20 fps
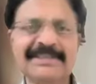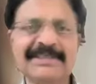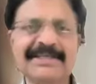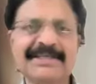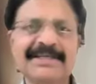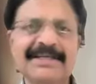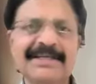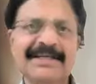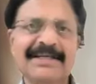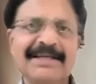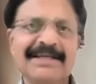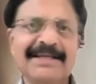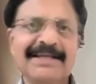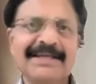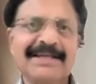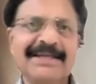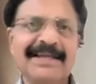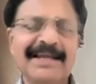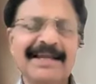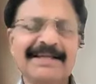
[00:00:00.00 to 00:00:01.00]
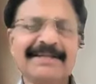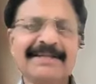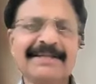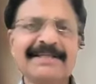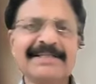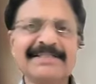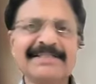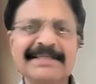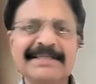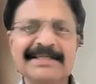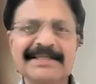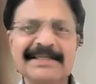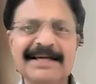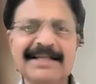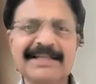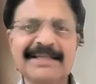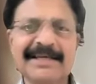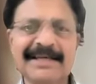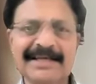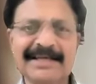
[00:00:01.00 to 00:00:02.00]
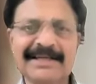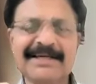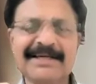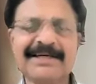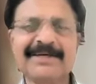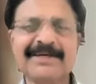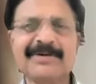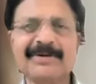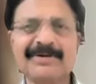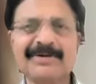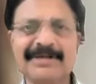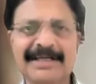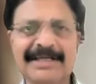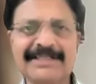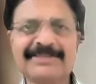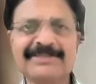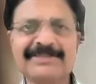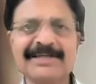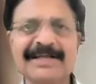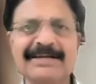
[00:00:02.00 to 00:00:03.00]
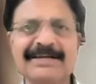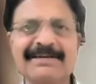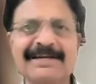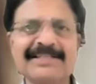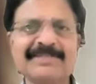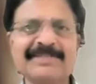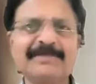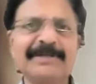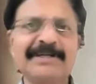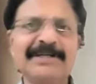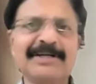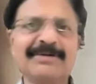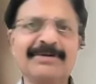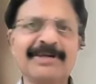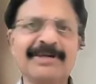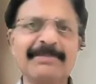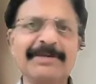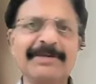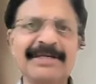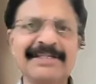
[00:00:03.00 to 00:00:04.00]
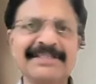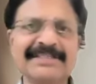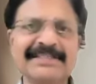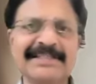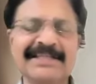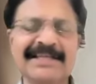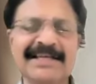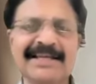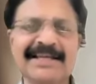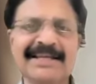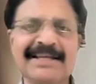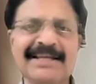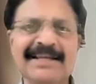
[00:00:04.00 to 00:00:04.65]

this electrical signal then, it has to get transmitted to chemical signal